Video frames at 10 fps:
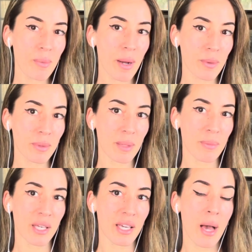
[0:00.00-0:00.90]
probably
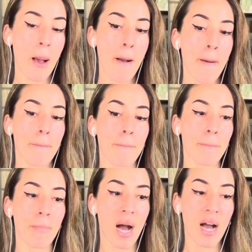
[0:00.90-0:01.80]
be
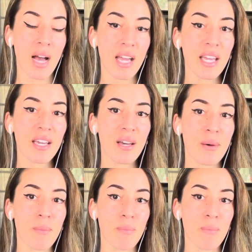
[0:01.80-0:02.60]
my